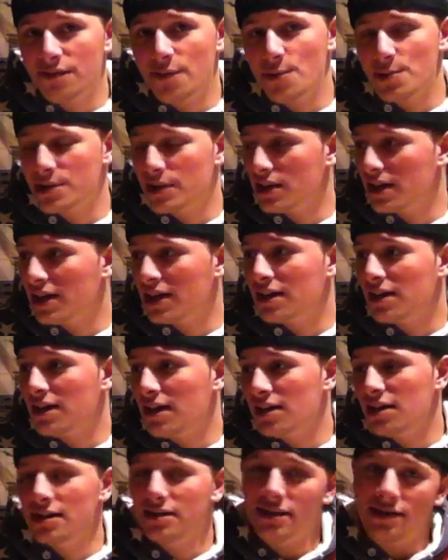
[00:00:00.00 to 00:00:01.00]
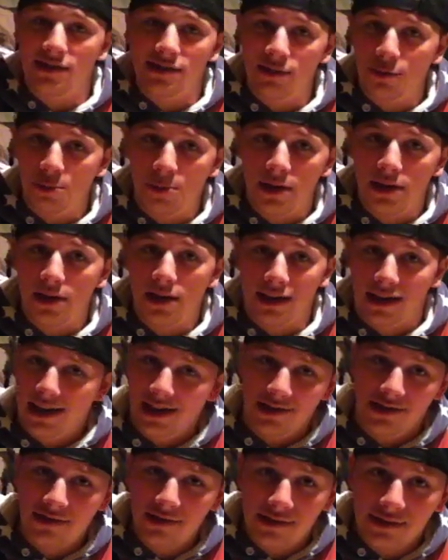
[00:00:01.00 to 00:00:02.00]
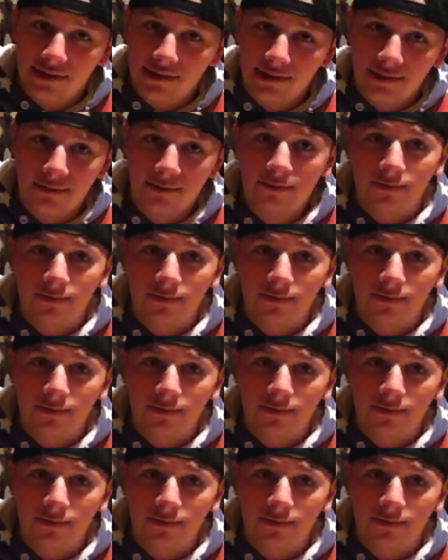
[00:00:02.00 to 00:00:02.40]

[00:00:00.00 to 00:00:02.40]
unfortunately. Unless it's stupid, like agents.